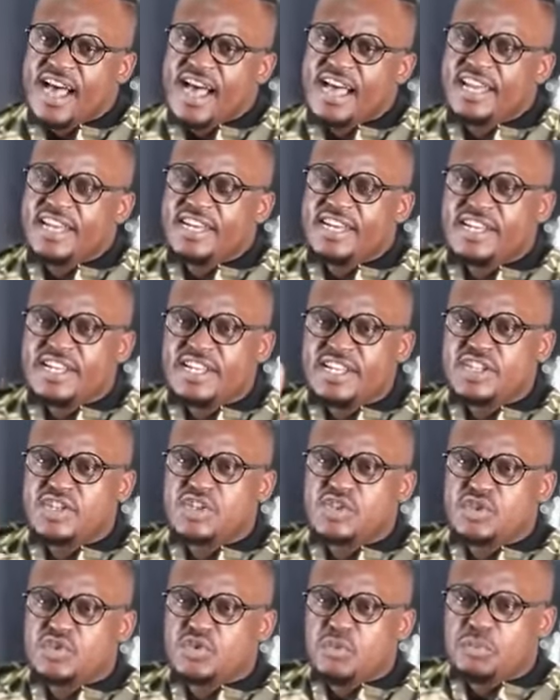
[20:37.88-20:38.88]
I
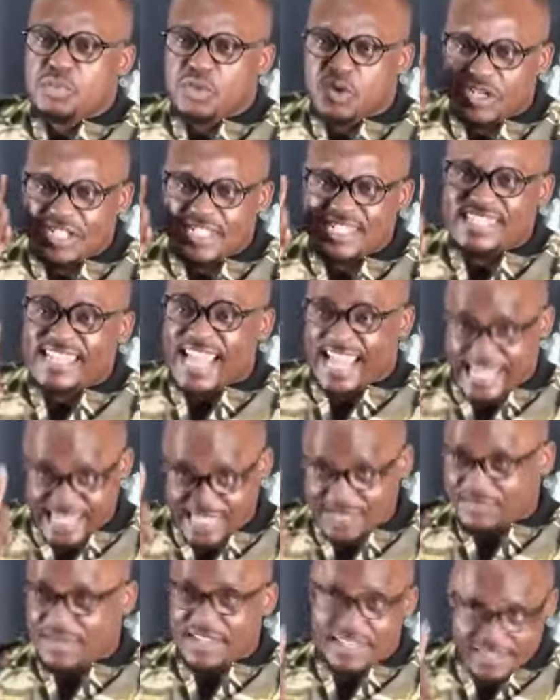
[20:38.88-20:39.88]
need you to
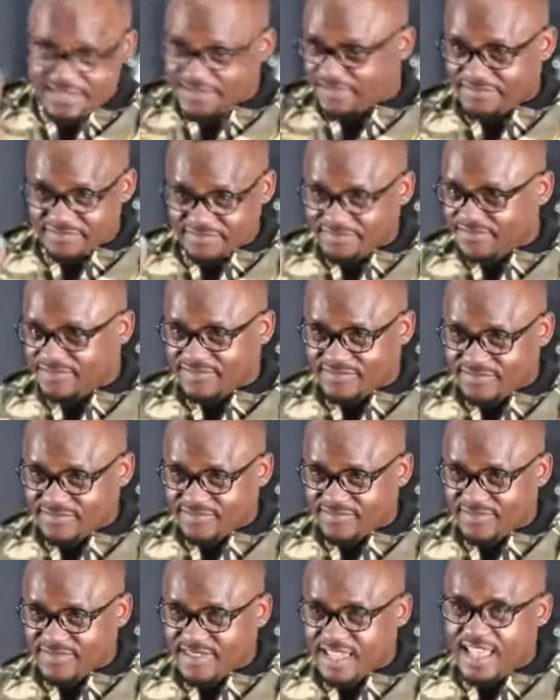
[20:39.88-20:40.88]
protect me."
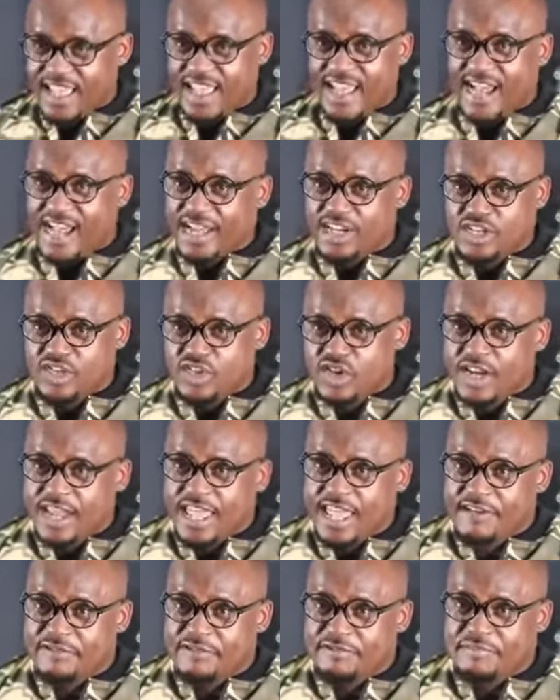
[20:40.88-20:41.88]
I did not
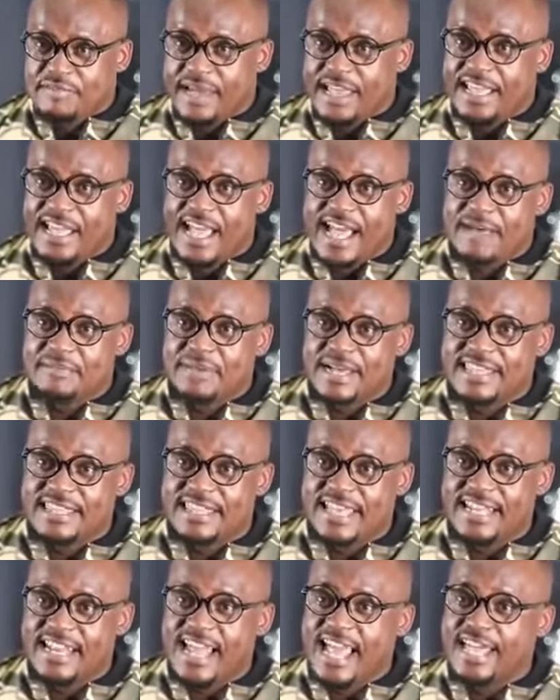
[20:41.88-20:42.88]
have my car by
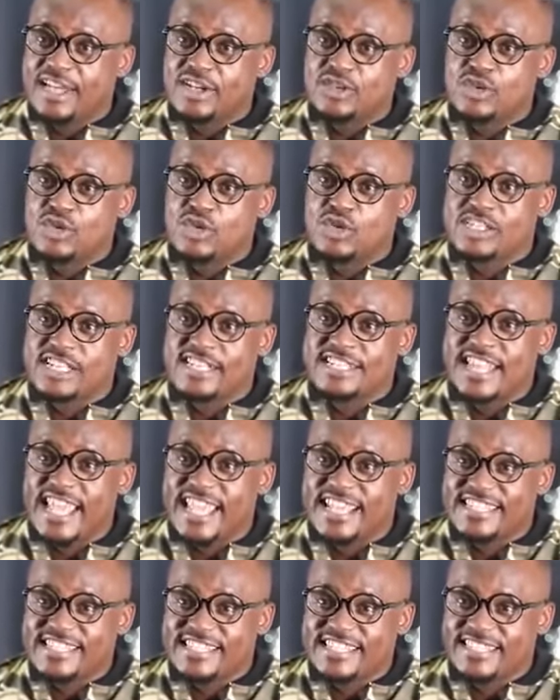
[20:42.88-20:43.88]
then. I had to use a
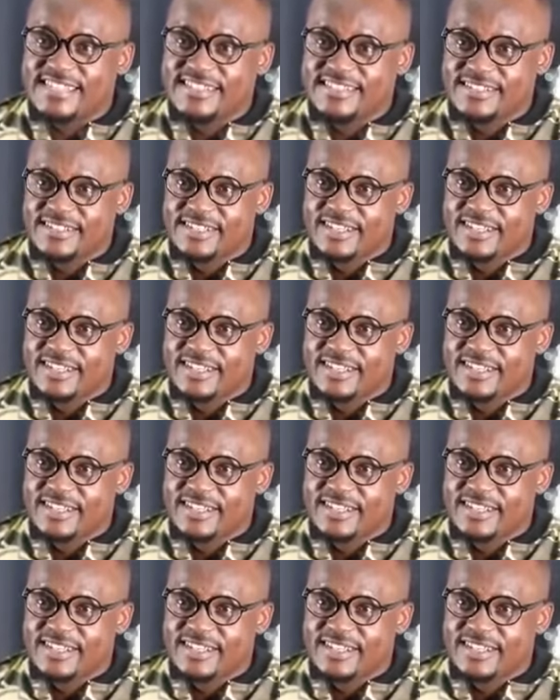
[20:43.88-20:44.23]
taxi.